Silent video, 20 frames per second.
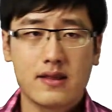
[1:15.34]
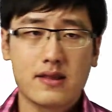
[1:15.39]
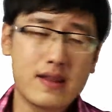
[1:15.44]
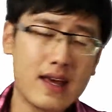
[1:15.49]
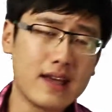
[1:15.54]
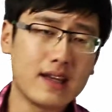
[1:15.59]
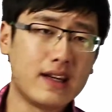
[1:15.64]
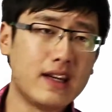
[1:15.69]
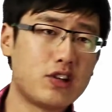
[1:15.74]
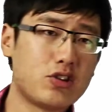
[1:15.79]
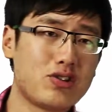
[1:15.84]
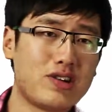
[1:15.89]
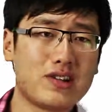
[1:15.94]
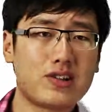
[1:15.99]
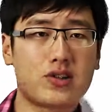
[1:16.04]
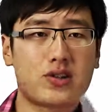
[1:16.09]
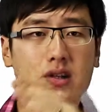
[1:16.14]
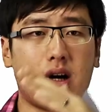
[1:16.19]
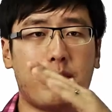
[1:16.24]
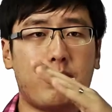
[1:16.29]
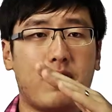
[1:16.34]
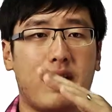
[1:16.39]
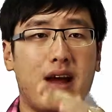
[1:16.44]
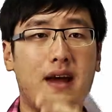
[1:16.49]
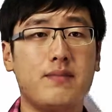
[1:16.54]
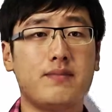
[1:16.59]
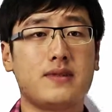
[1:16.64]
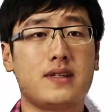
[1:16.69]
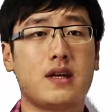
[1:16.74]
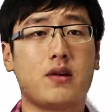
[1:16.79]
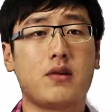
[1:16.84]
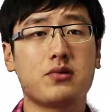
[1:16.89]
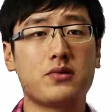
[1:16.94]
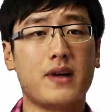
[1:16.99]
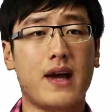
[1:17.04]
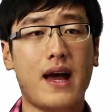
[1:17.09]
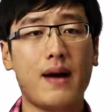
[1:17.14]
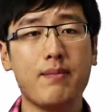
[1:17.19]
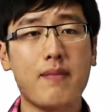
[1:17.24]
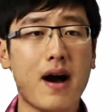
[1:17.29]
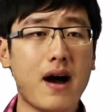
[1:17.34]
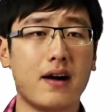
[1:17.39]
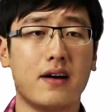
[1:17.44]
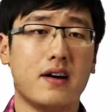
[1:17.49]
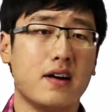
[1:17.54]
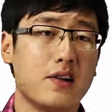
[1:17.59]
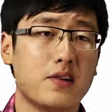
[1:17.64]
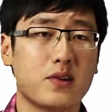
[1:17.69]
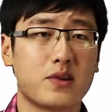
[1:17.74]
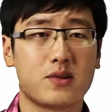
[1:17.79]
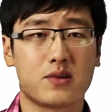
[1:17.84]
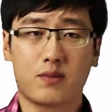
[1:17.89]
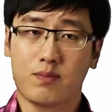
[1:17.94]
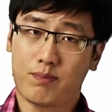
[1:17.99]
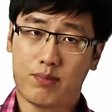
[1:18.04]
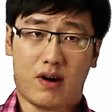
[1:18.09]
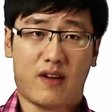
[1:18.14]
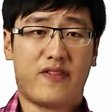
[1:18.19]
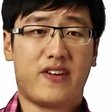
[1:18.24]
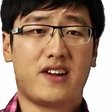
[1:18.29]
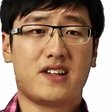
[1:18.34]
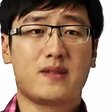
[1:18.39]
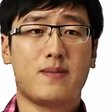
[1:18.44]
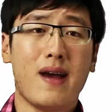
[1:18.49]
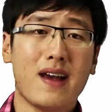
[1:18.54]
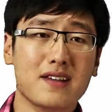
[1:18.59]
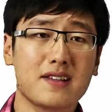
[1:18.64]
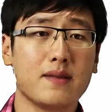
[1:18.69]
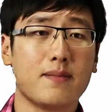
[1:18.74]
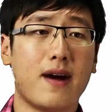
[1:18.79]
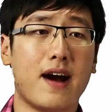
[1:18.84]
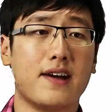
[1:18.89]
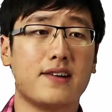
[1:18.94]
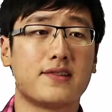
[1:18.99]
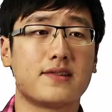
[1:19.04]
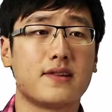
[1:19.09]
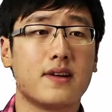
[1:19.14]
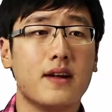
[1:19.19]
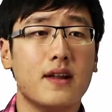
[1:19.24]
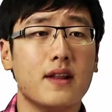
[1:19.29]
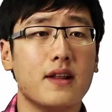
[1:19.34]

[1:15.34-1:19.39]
Then it should just stop when M C equals to M R. So profit is maximized.